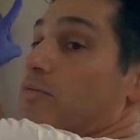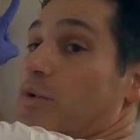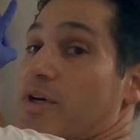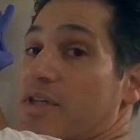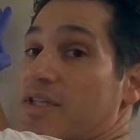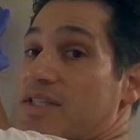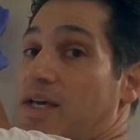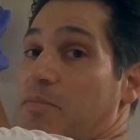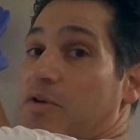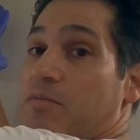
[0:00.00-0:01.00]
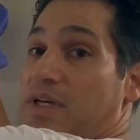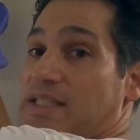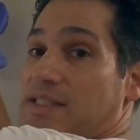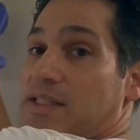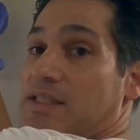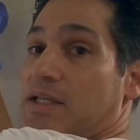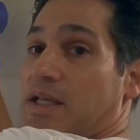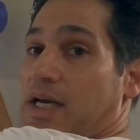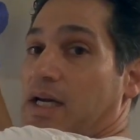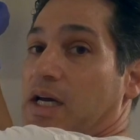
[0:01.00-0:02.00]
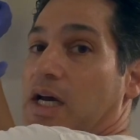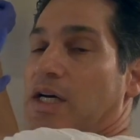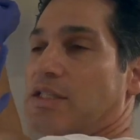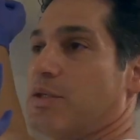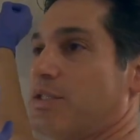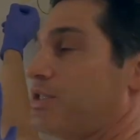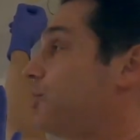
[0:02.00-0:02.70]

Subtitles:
of where the tape meets the ceiling. So it's